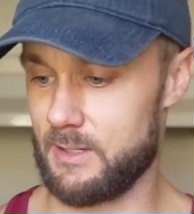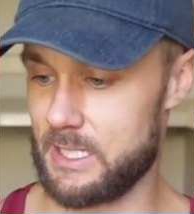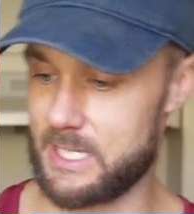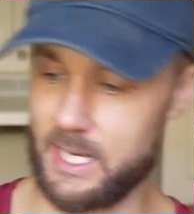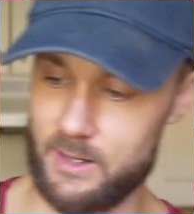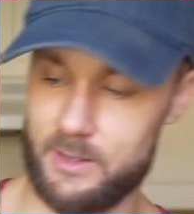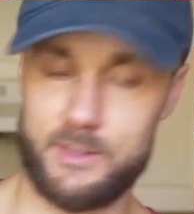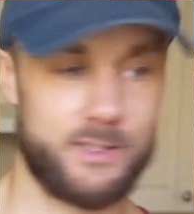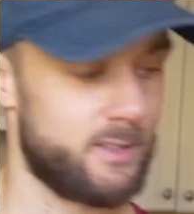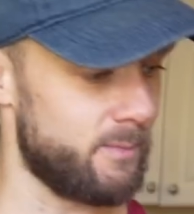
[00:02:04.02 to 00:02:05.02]
container,
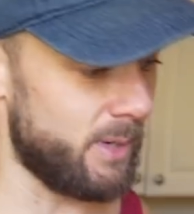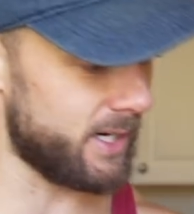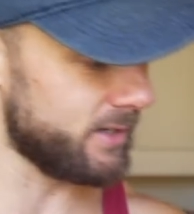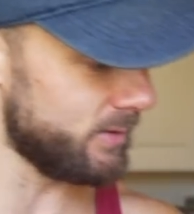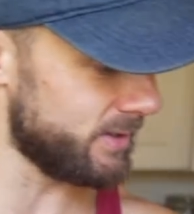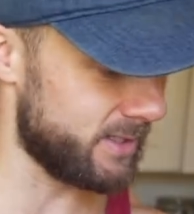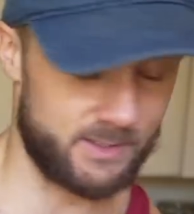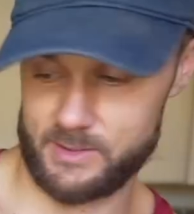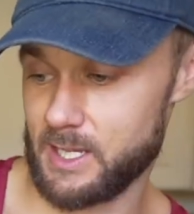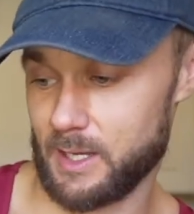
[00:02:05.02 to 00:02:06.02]
just bought a new one because
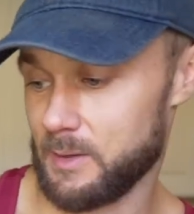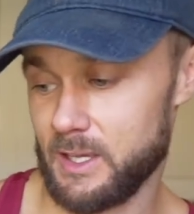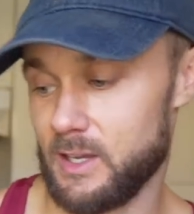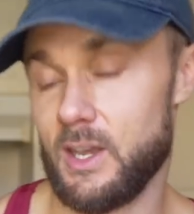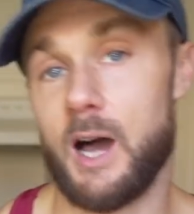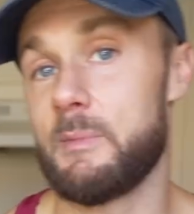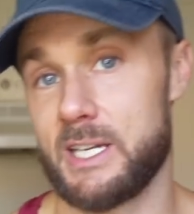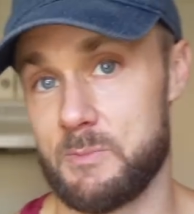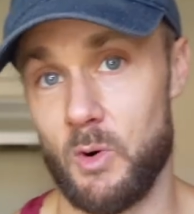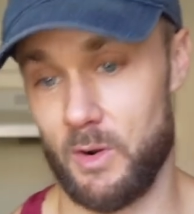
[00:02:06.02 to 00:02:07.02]
it's like not
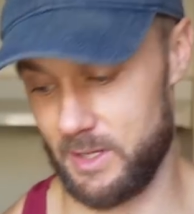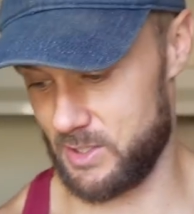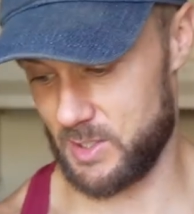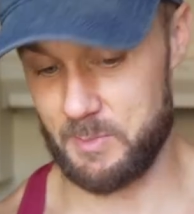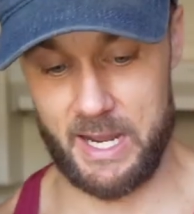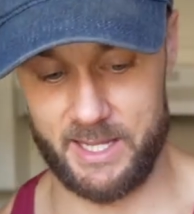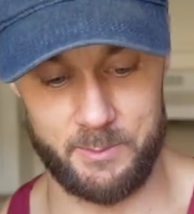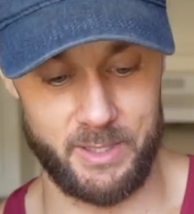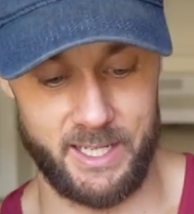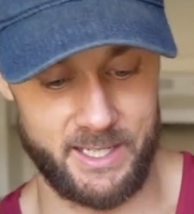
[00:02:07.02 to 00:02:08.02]
much more than just buying the
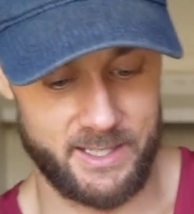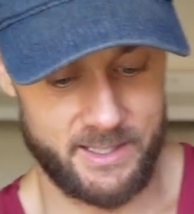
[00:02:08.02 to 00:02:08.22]
blade.